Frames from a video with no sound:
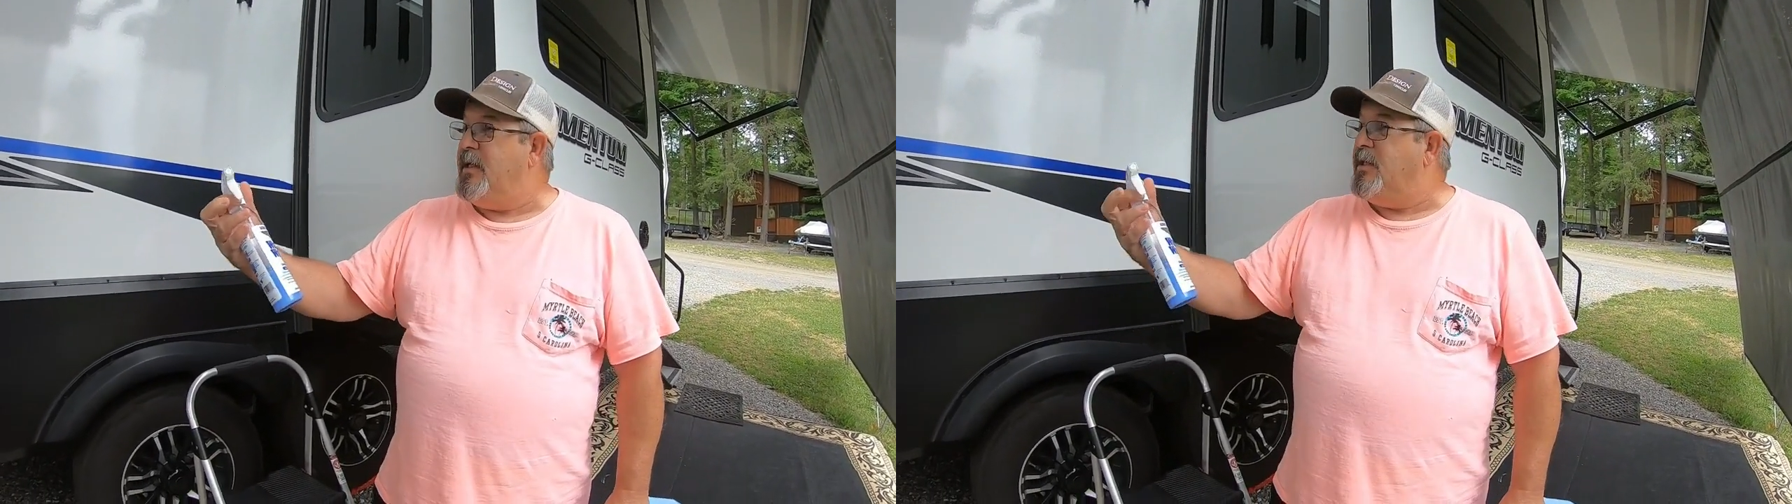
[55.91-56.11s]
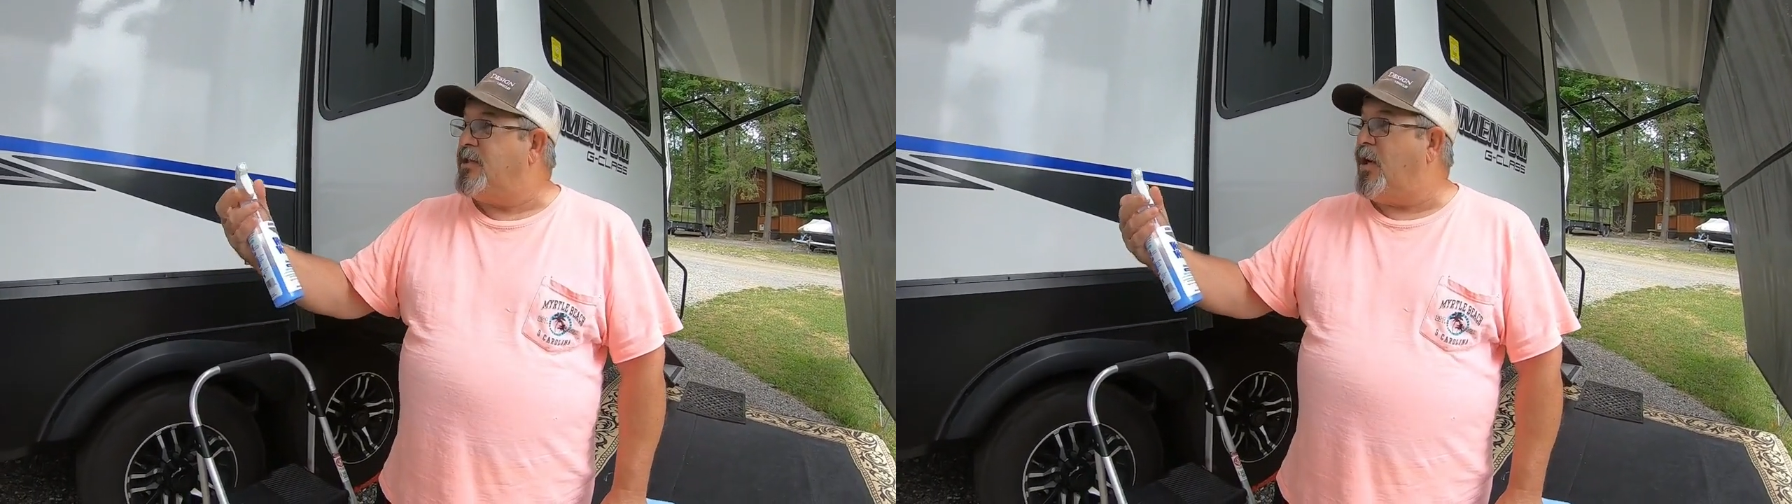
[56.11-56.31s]

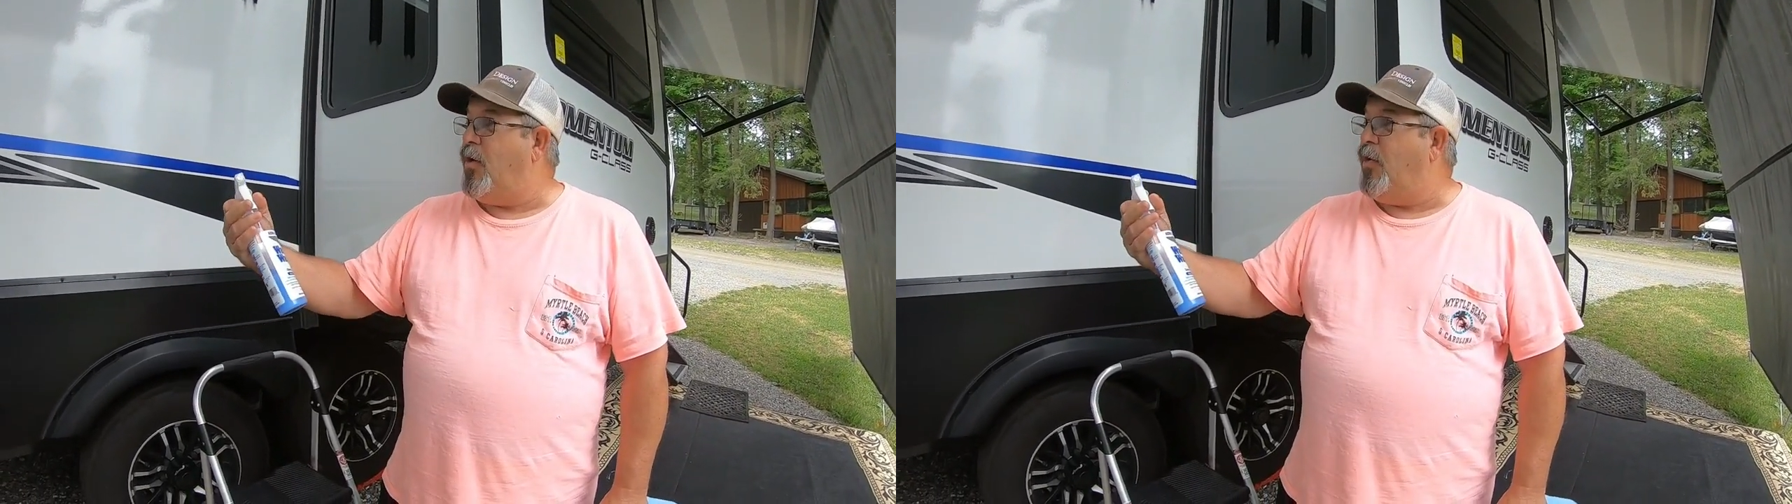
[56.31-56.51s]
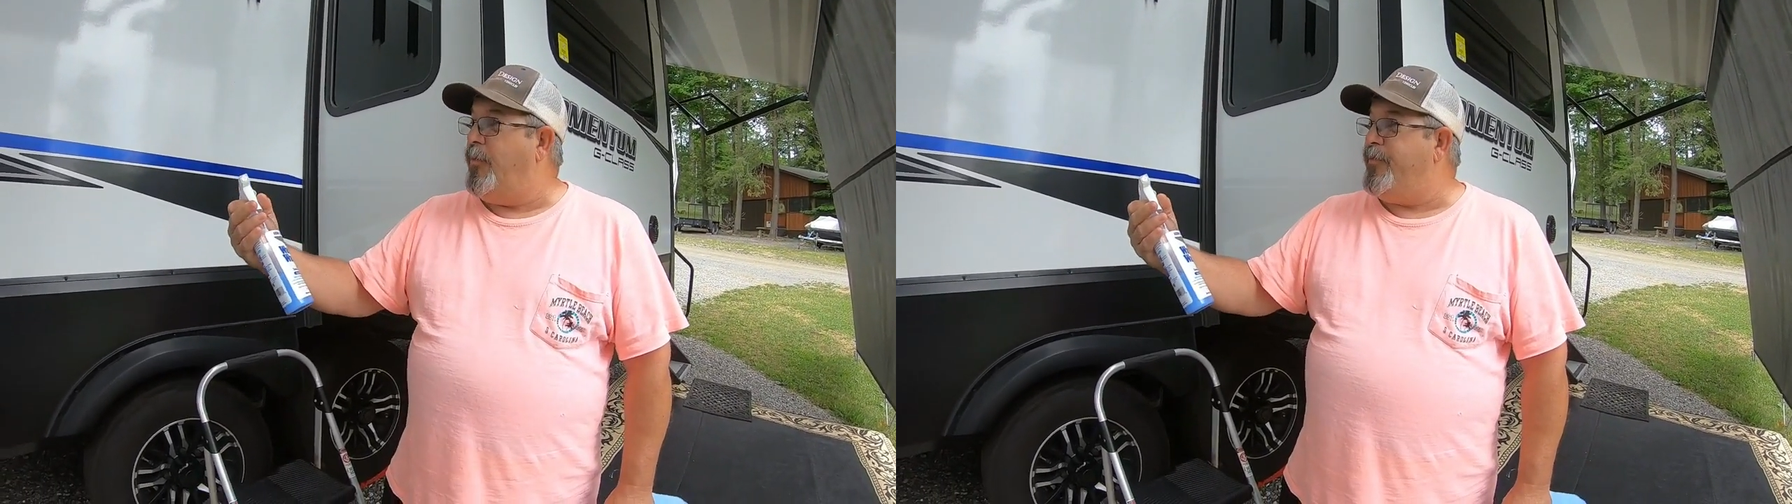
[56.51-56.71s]

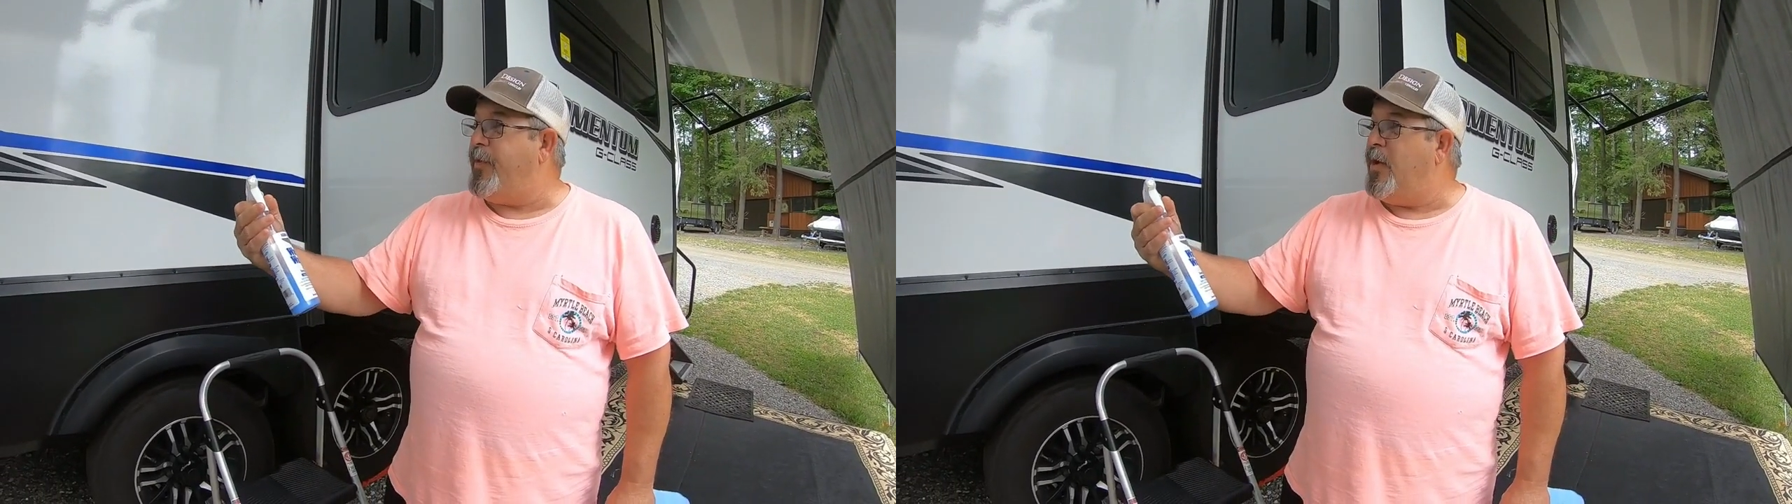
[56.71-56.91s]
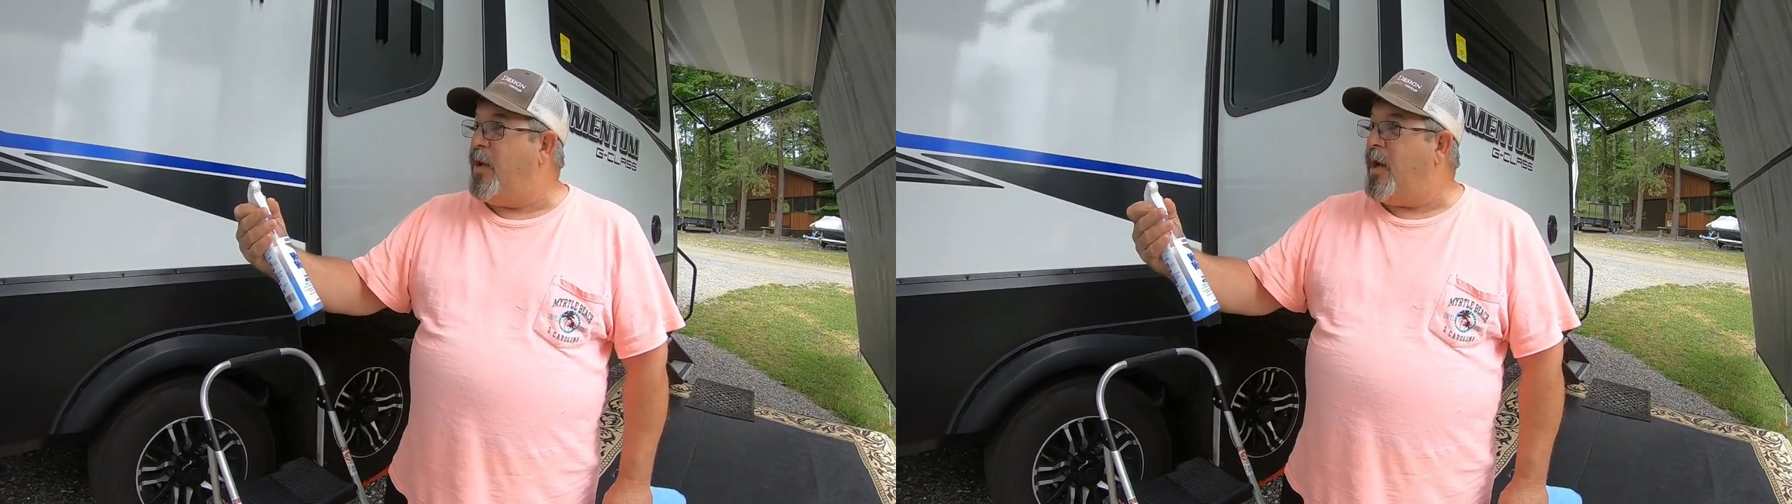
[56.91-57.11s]
So
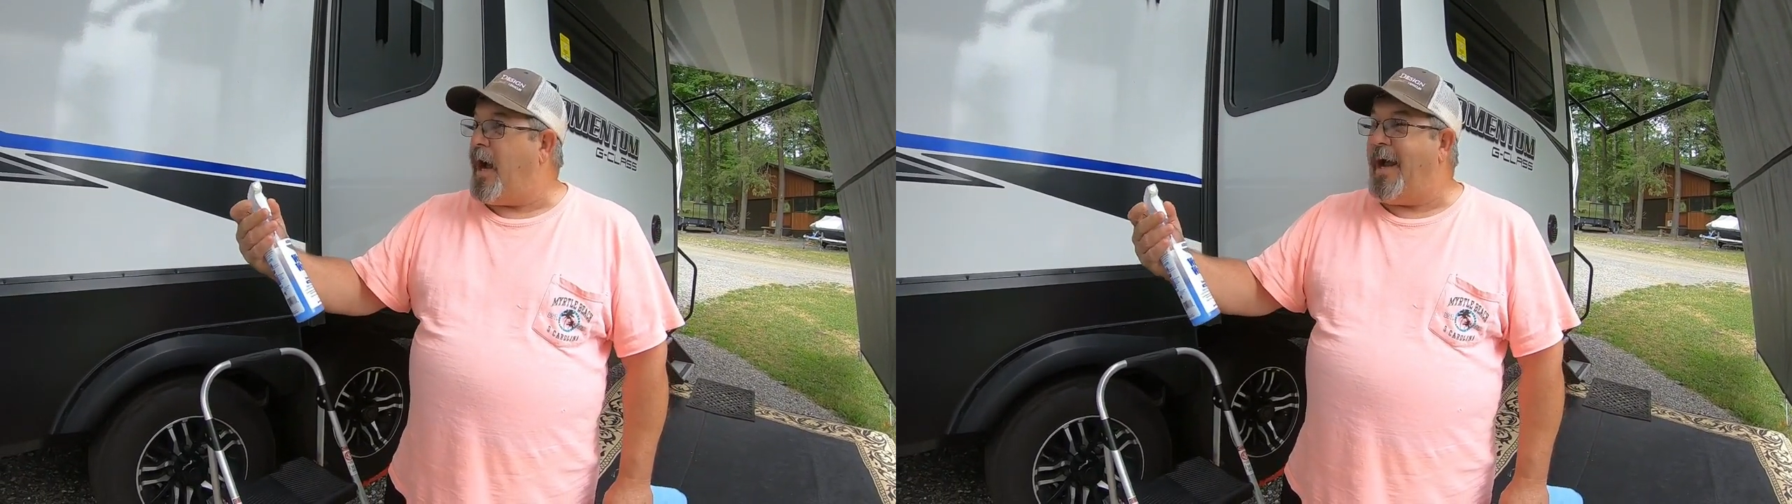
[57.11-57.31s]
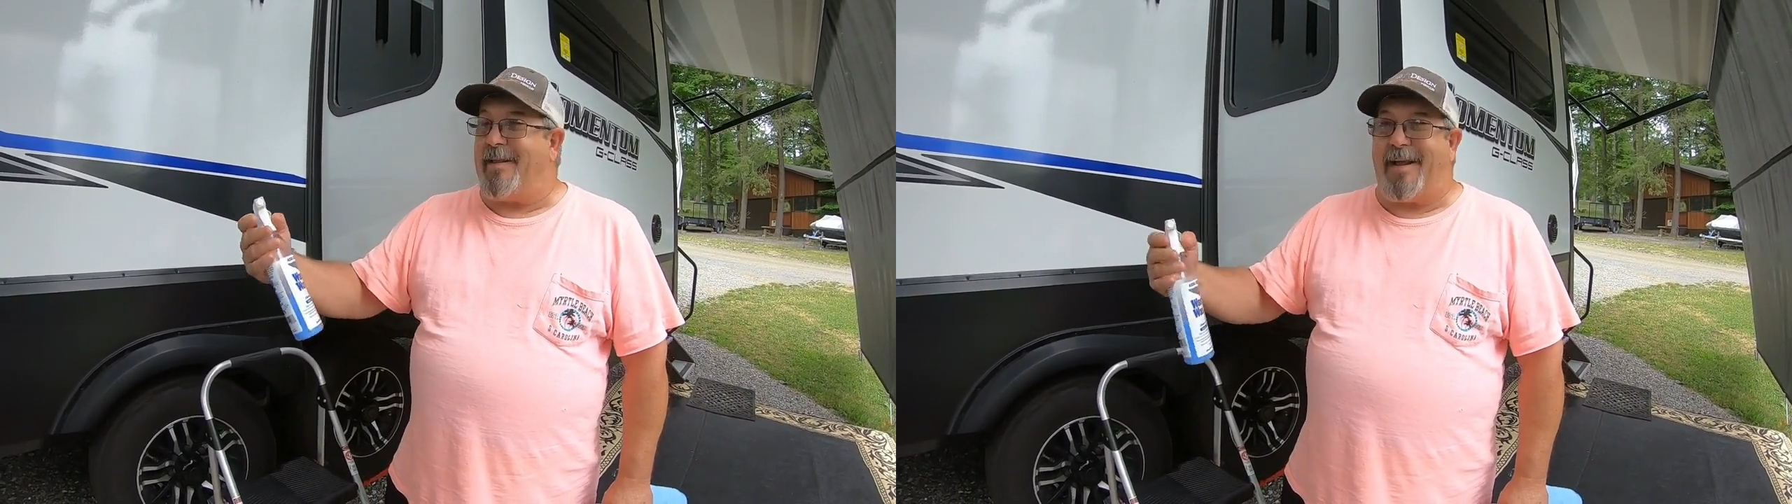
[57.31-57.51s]

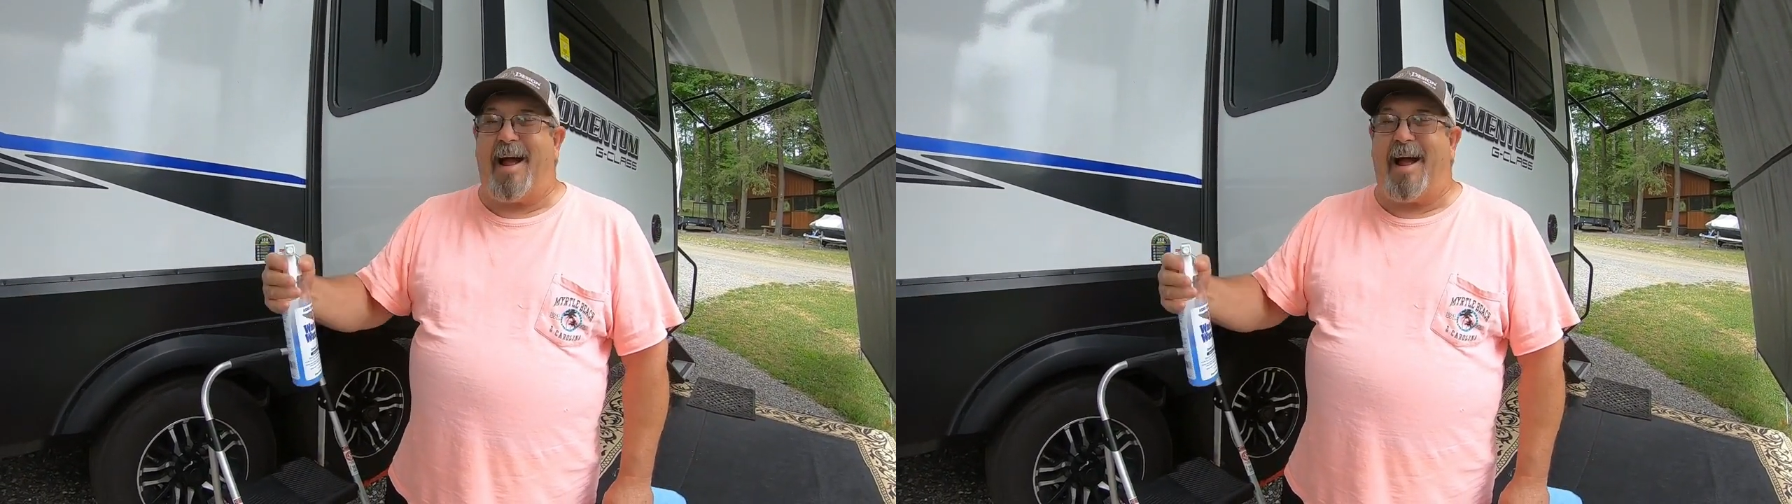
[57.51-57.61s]
I,